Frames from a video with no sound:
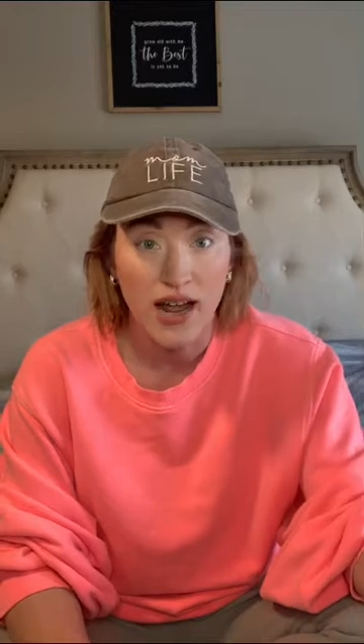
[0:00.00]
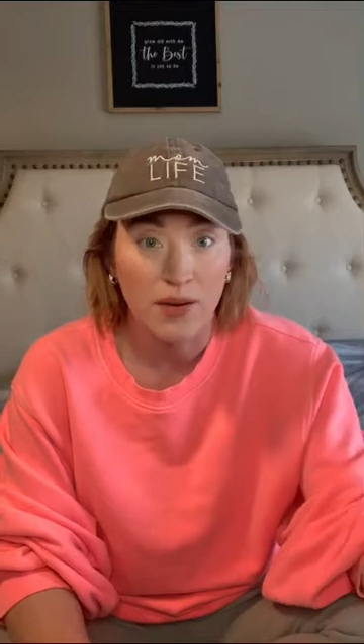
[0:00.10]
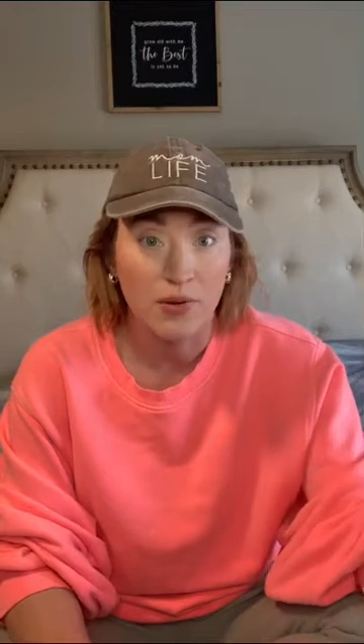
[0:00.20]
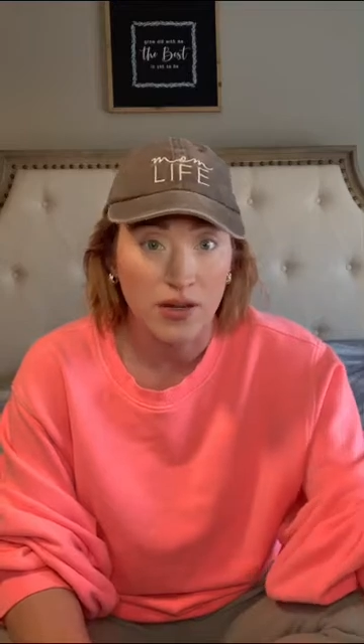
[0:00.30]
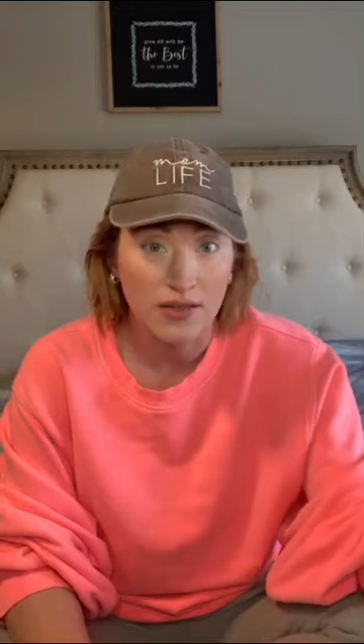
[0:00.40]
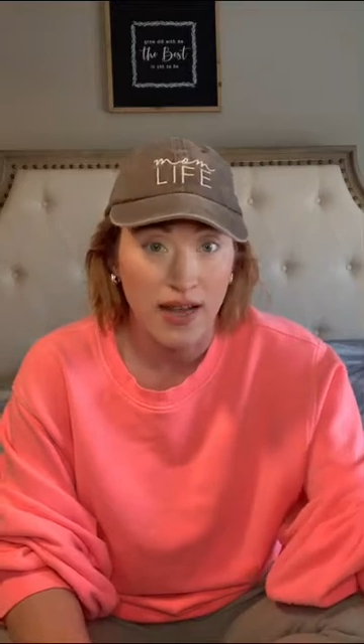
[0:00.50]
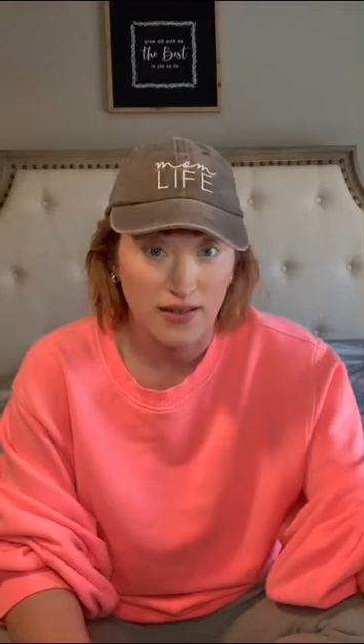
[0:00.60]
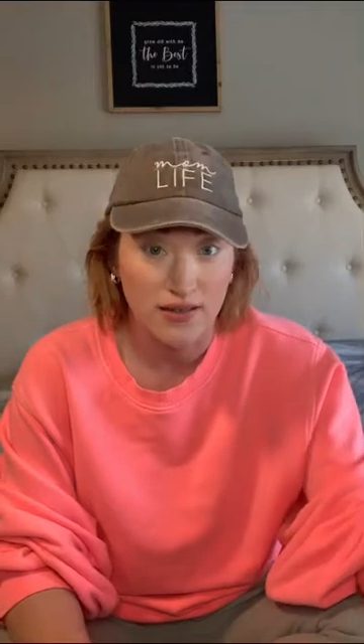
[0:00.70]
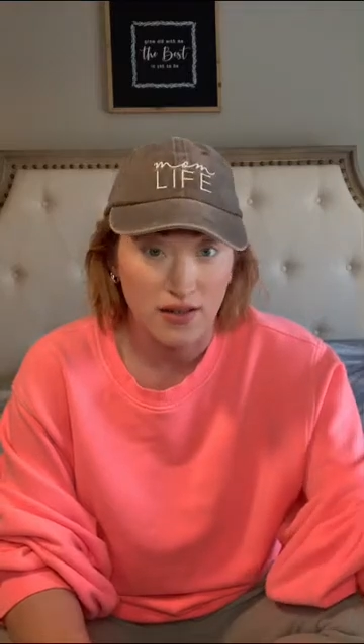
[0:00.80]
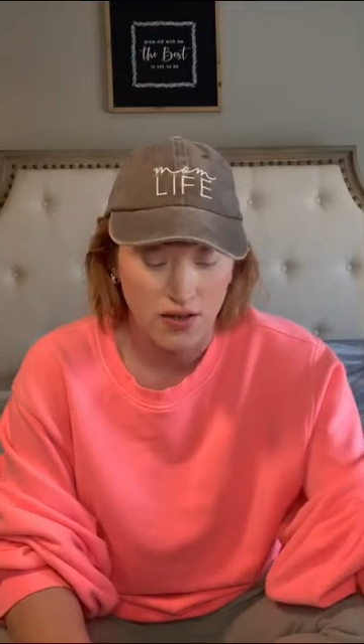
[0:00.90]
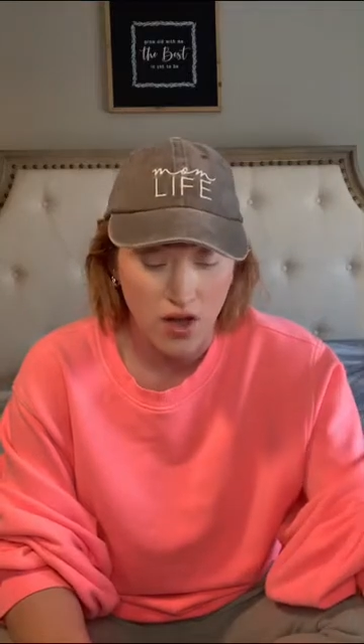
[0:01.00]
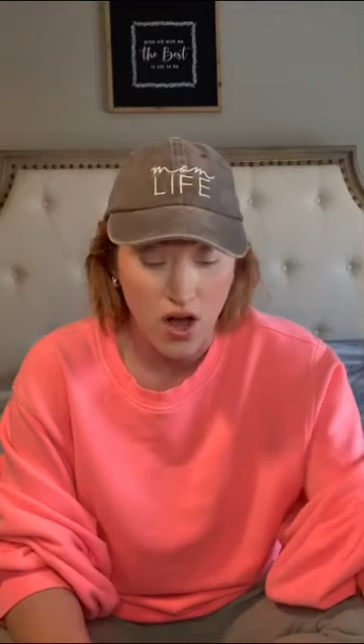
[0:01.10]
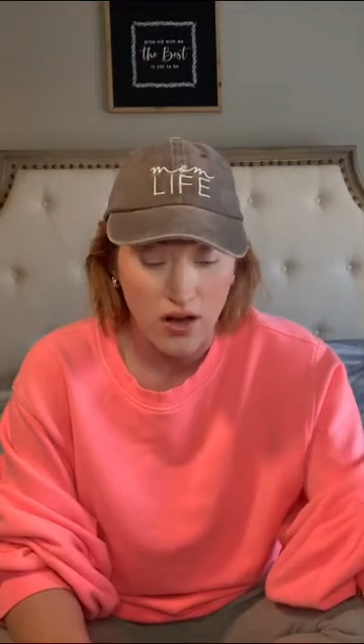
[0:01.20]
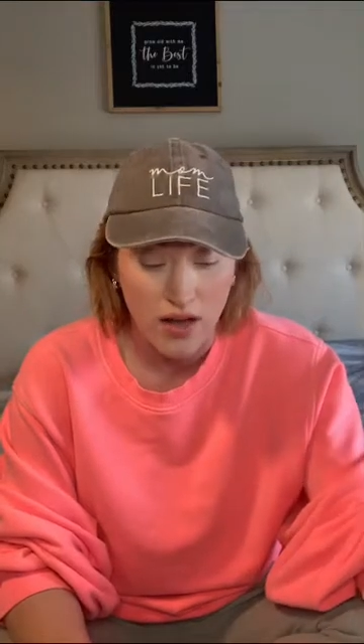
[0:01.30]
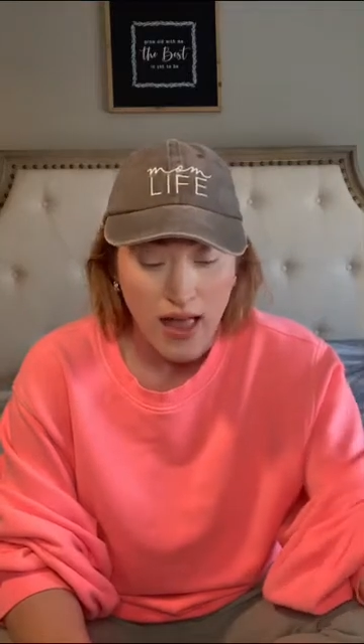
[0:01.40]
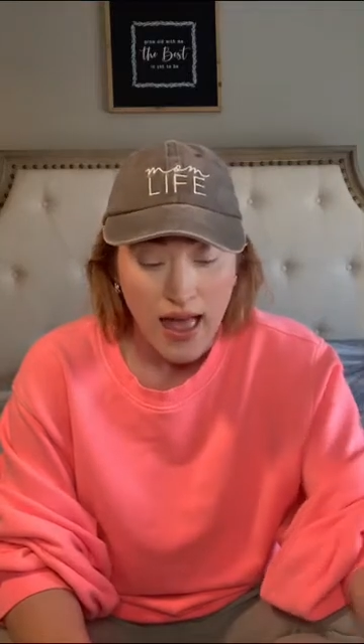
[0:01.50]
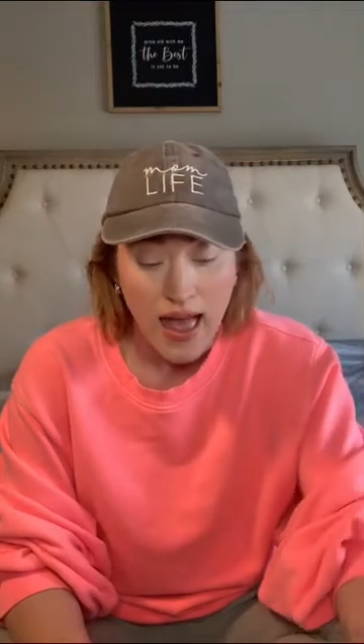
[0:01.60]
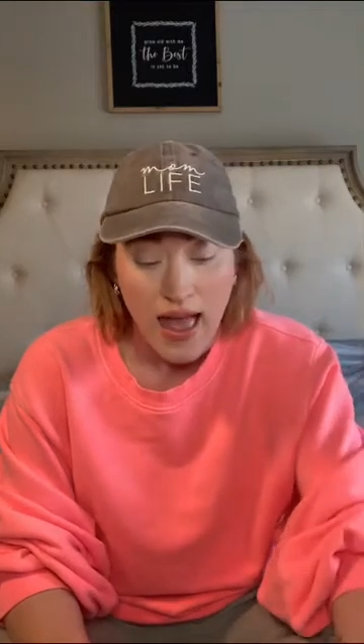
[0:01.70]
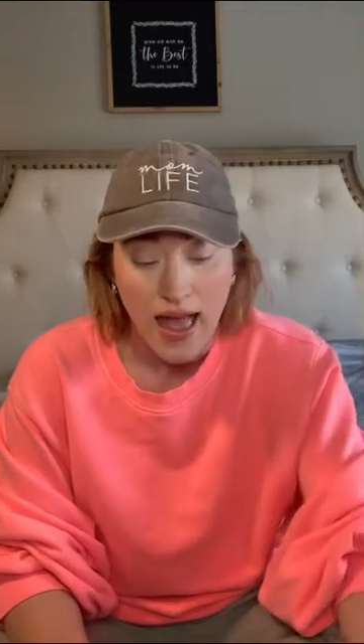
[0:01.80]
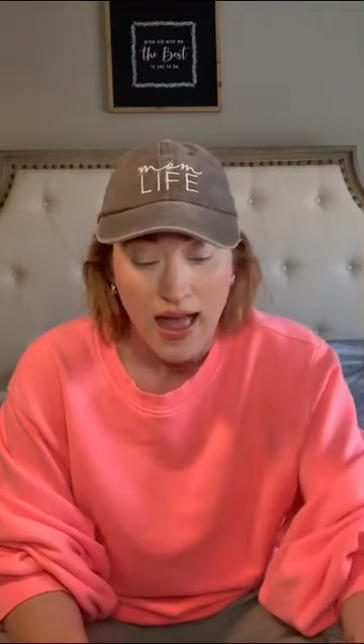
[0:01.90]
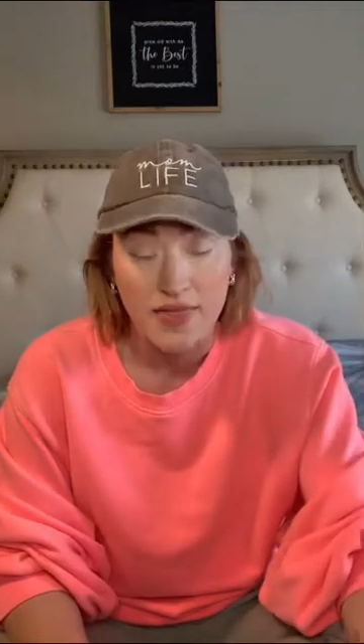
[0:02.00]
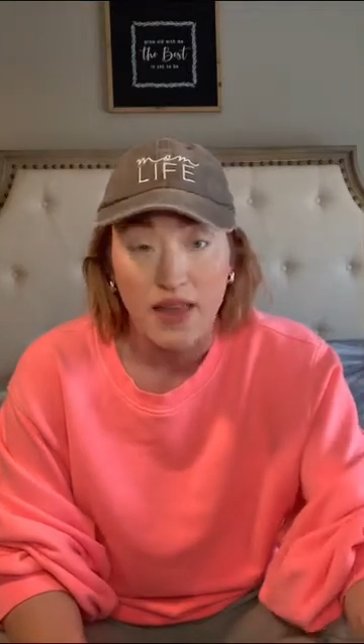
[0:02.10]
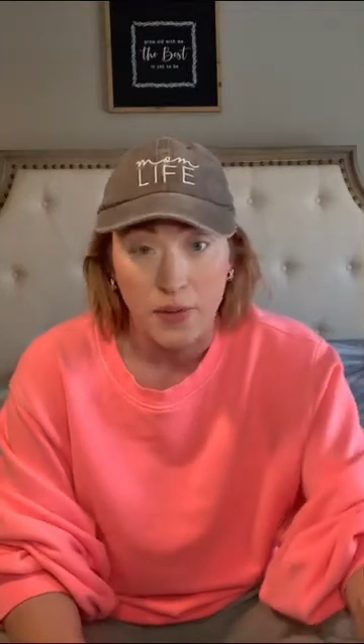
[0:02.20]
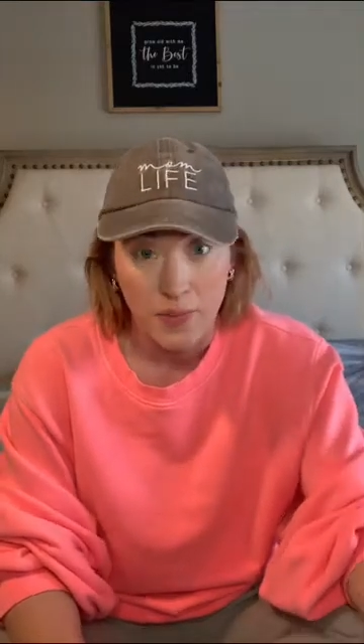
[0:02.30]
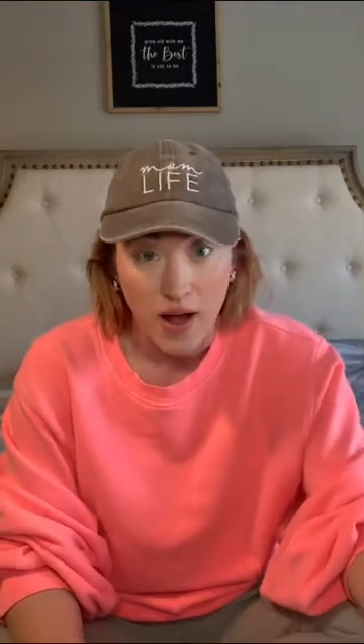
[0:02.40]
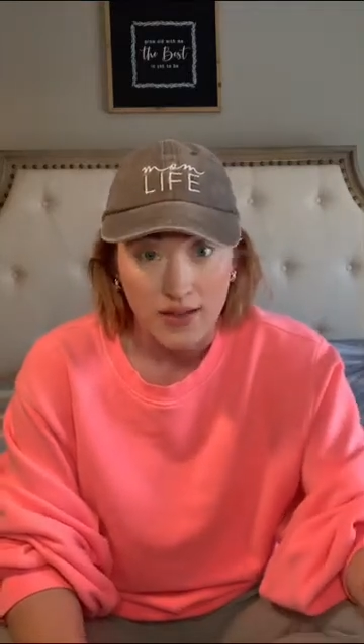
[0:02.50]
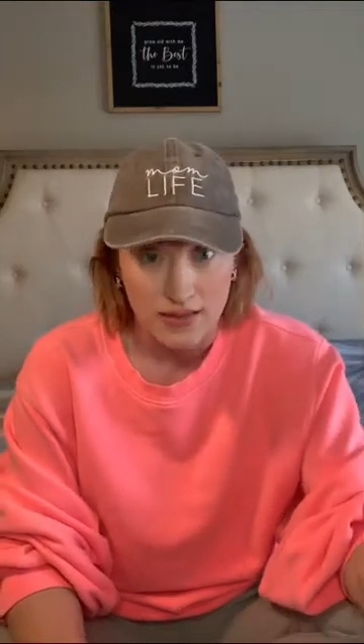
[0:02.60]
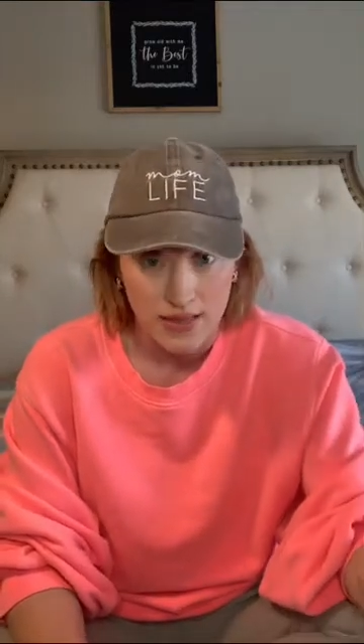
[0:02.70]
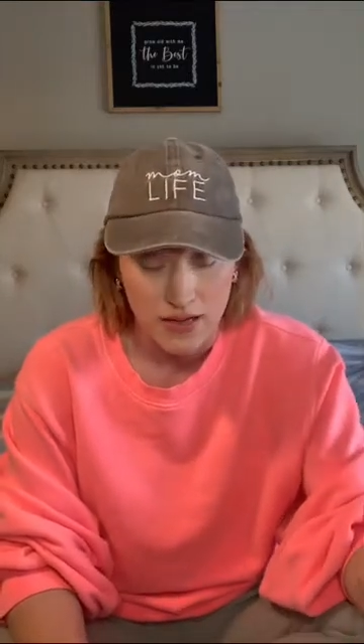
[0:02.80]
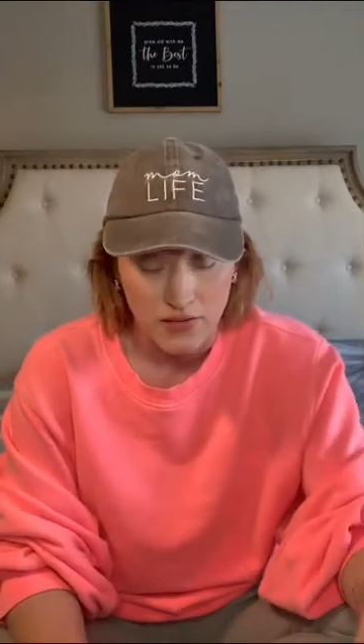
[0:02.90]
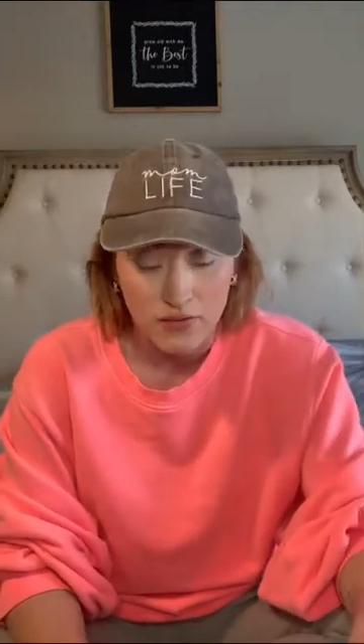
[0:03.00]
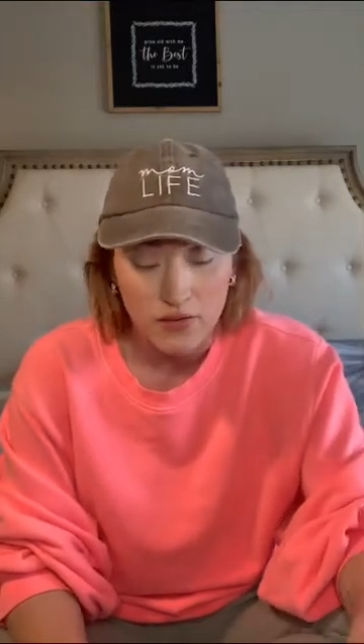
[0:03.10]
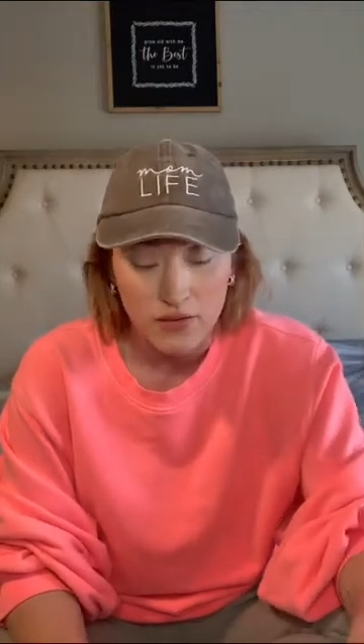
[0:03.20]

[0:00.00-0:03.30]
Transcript: I had brought tests along and they were positive.